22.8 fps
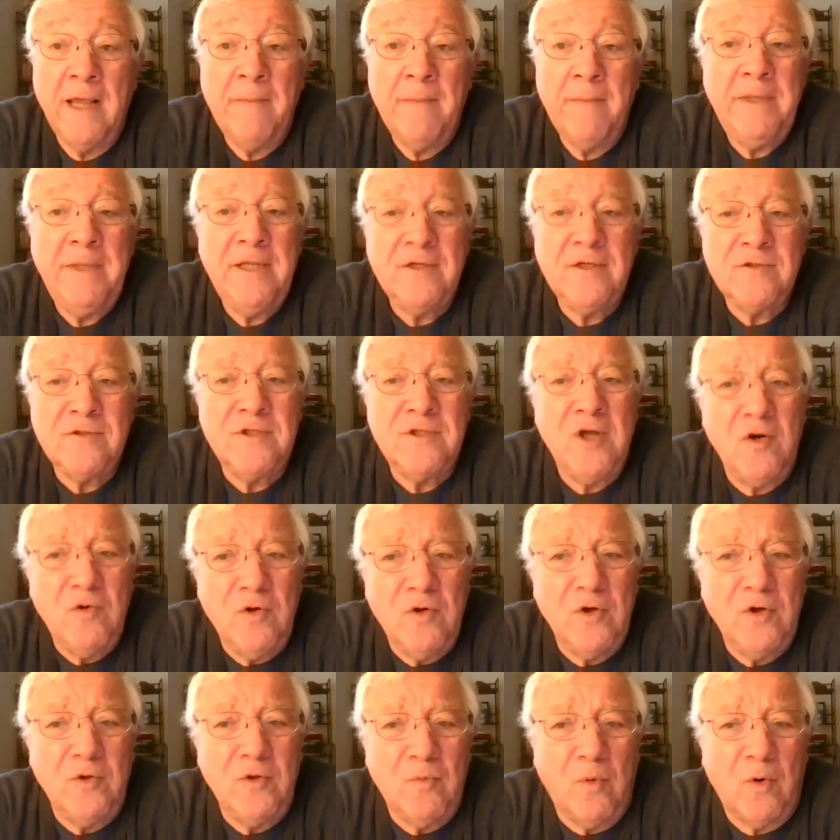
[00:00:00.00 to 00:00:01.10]
I mean, there's no
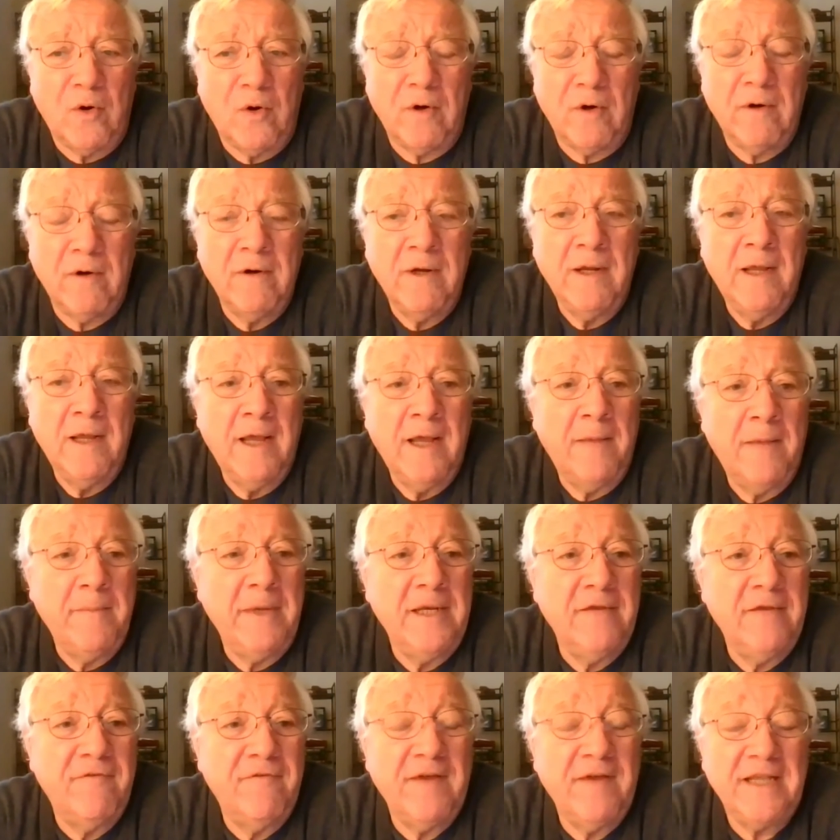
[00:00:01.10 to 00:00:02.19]
good war. I
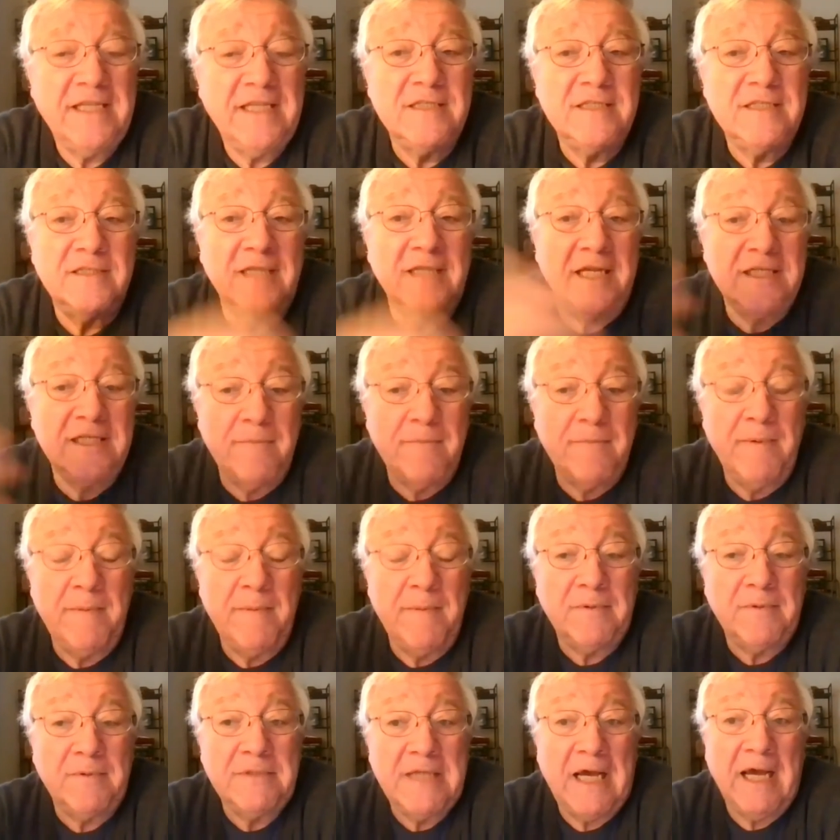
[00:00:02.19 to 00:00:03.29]
mean, the fact is, lots of
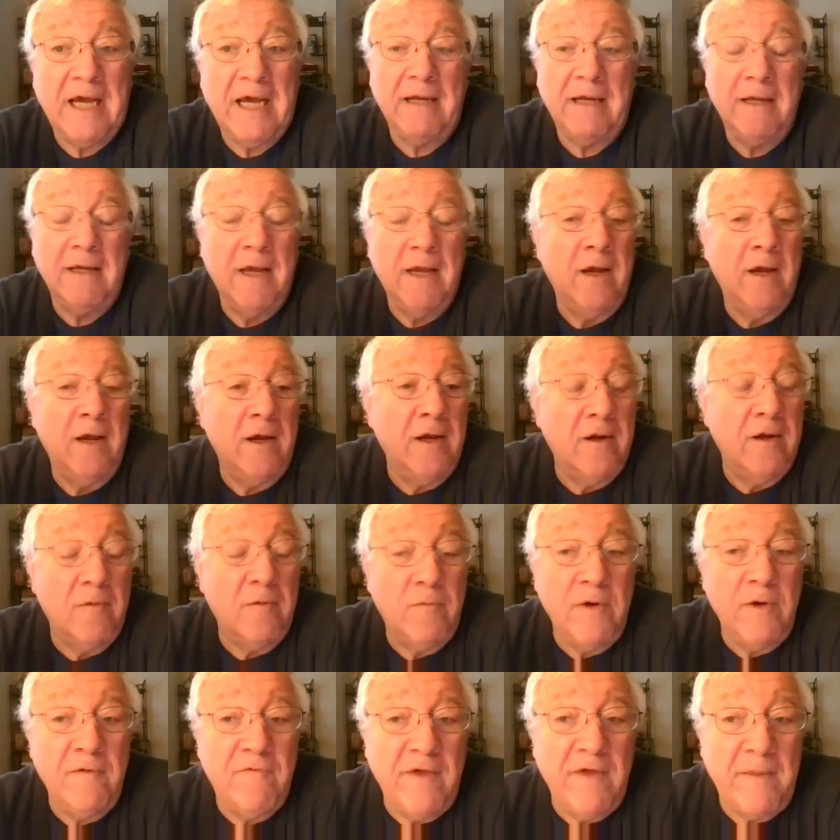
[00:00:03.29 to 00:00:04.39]
people die.
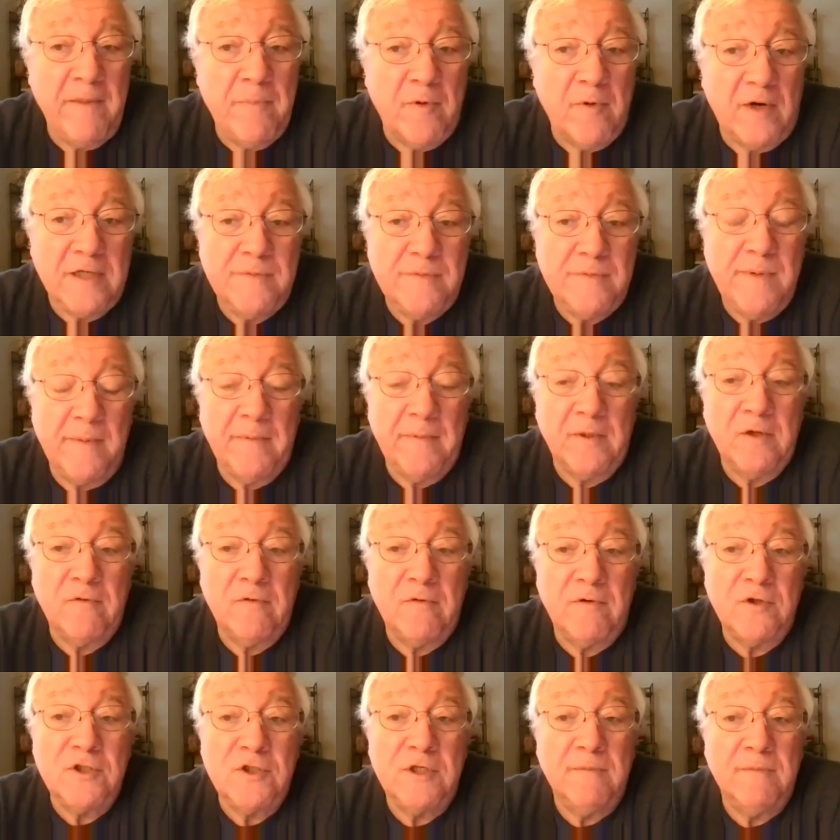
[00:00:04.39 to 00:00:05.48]
We vaporize people in
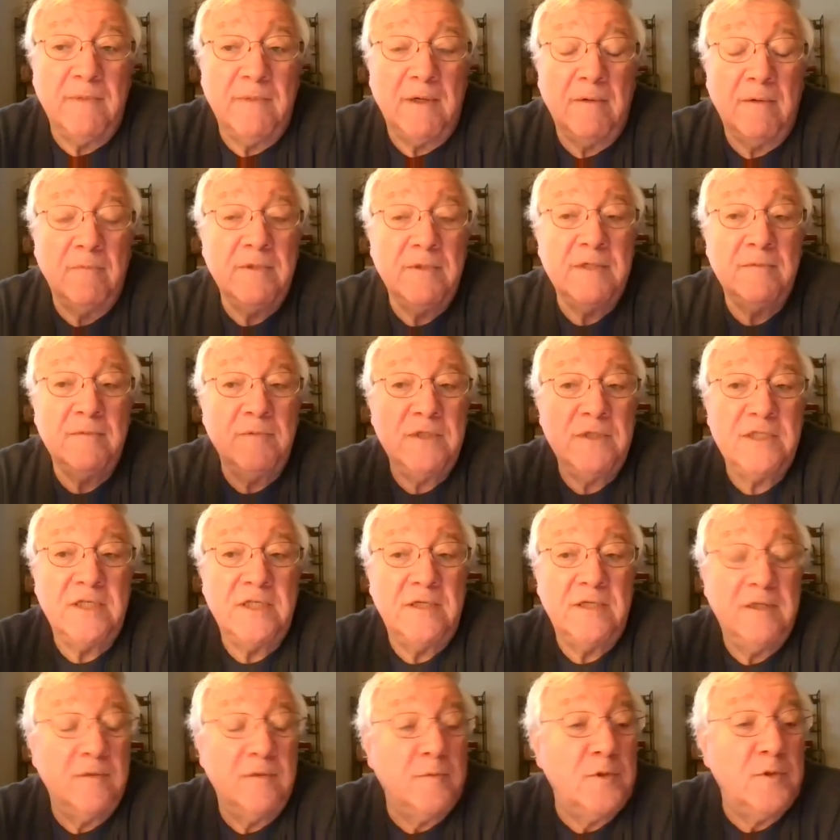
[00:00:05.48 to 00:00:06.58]
Hiroshima,
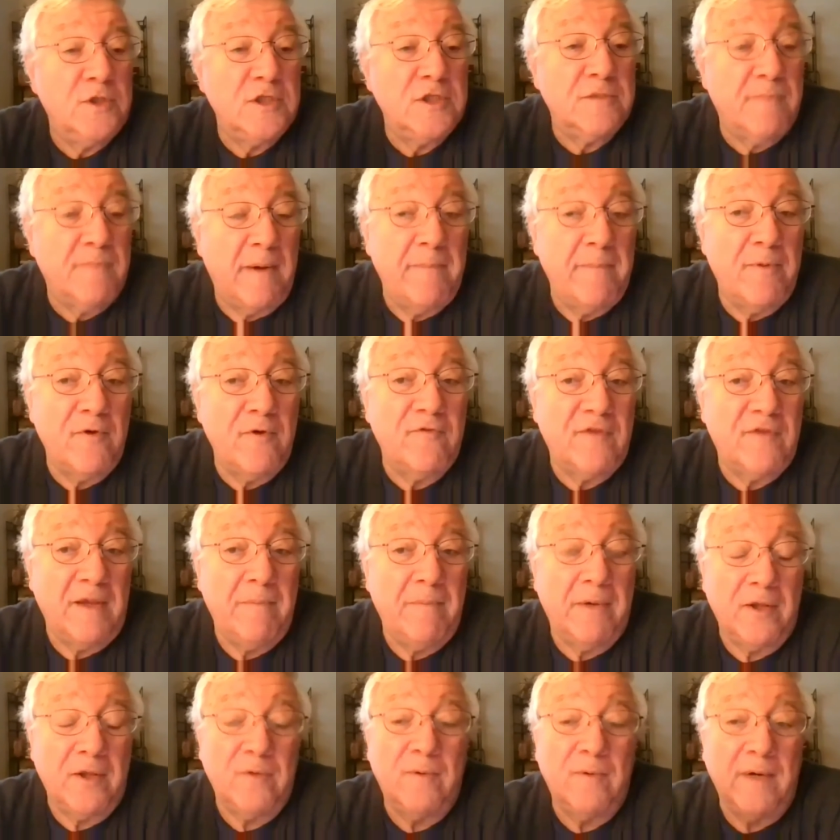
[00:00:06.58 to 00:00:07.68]
which is my birthday,
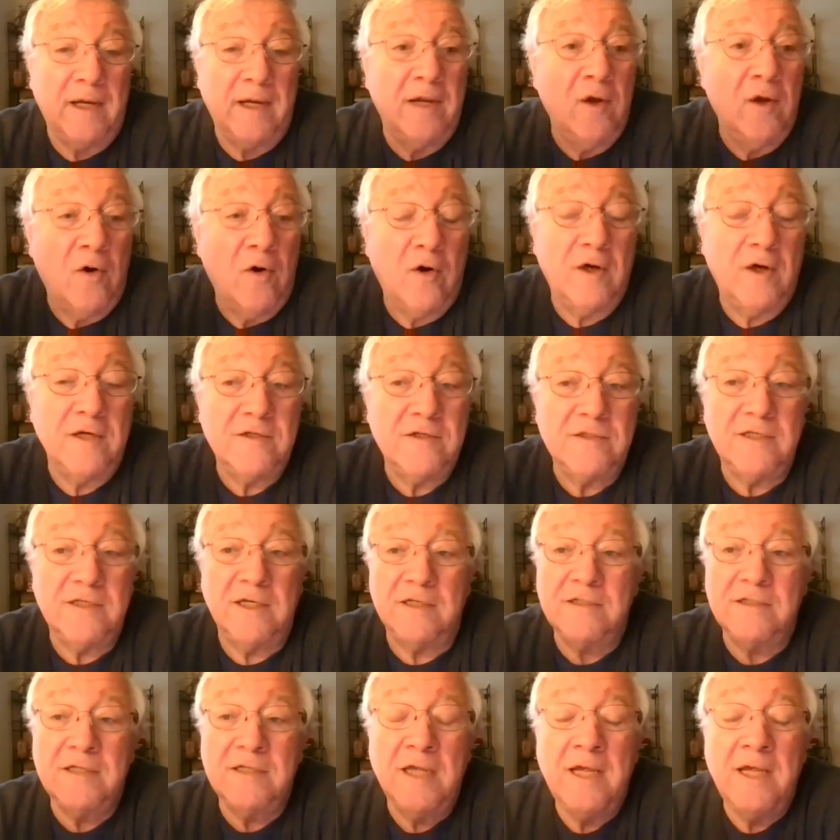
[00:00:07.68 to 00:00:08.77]
by the way, August
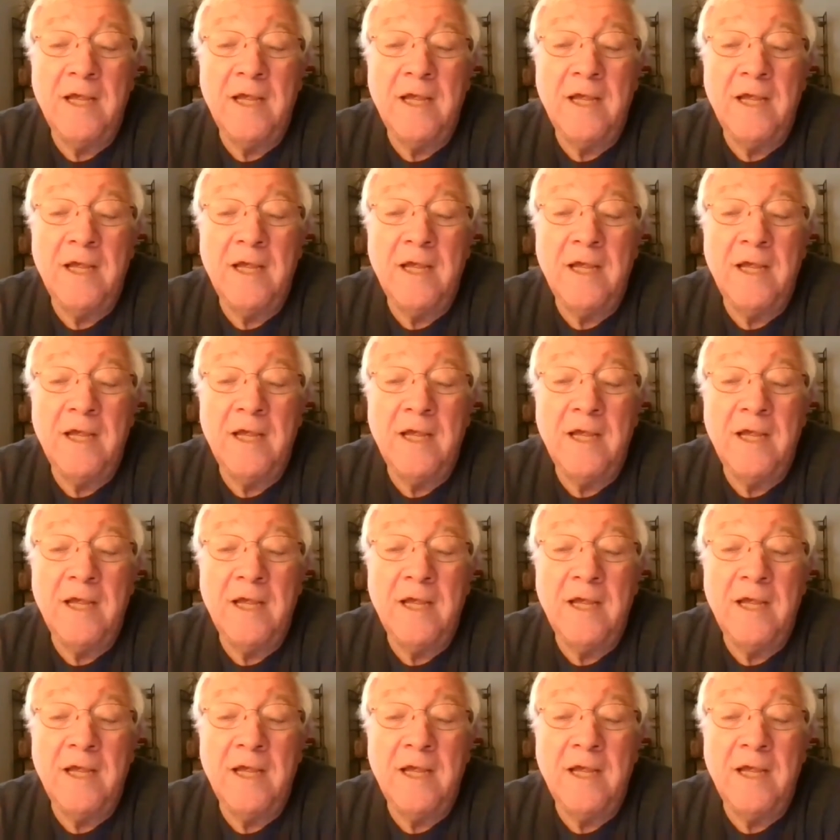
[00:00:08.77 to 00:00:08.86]
6th.